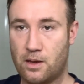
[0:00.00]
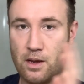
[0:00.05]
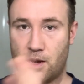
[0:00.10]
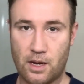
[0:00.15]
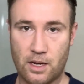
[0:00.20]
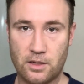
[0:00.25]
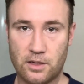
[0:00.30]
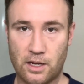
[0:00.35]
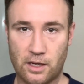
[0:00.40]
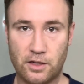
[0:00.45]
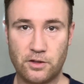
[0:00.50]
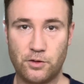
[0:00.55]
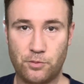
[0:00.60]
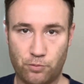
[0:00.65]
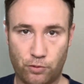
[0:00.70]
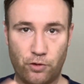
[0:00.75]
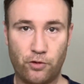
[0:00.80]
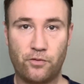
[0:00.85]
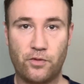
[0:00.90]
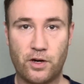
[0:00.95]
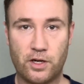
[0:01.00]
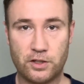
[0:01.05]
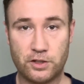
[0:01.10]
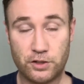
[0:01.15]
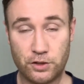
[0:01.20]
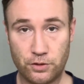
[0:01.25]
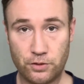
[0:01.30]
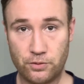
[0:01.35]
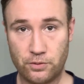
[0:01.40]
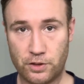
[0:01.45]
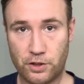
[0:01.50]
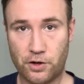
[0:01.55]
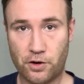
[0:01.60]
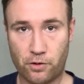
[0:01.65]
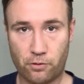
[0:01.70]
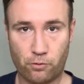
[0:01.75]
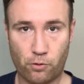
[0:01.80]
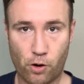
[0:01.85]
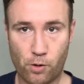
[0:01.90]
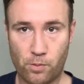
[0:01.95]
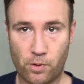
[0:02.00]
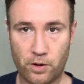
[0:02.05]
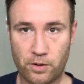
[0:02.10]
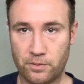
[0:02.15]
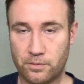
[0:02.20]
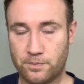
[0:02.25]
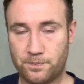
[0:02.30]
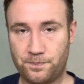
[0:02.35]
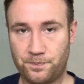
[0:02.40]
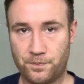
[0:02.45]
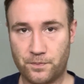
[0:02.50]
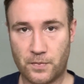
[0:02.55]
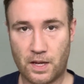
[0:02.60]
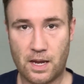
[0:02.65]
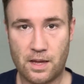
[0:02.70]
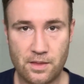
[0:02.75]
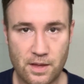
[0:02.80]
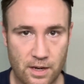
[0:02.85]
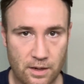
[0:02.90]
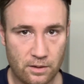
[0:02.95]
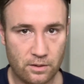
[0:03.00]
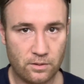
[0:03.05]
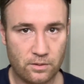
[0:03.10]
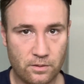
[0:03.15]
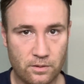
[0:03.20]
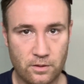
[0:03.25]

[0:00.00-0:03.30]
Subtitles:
And you prove that it's you and you're not a robot, and then